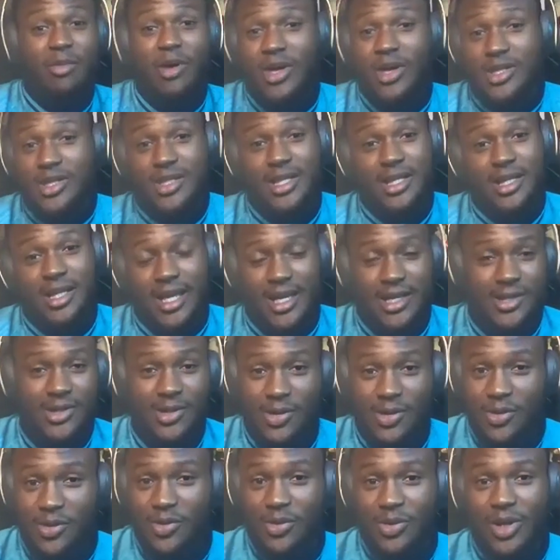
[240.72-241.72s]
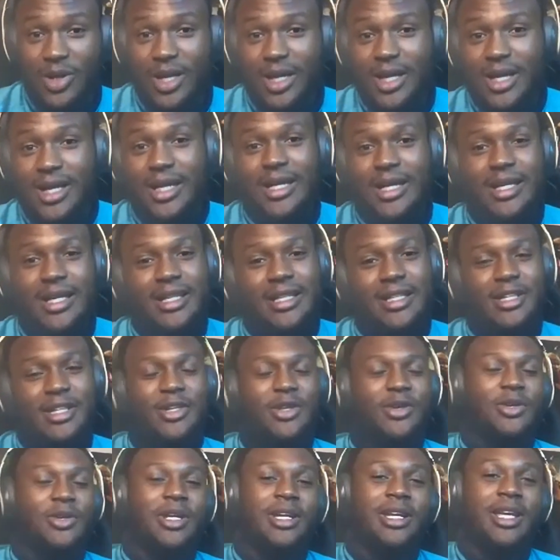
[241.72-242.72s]
mastered that. So, you
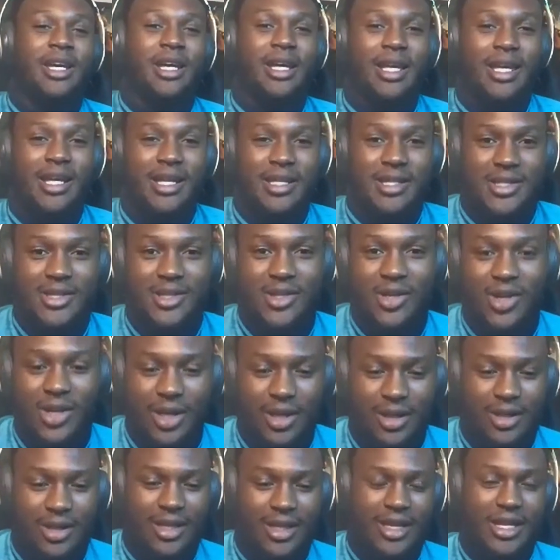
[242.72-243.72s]
know, they get a head start.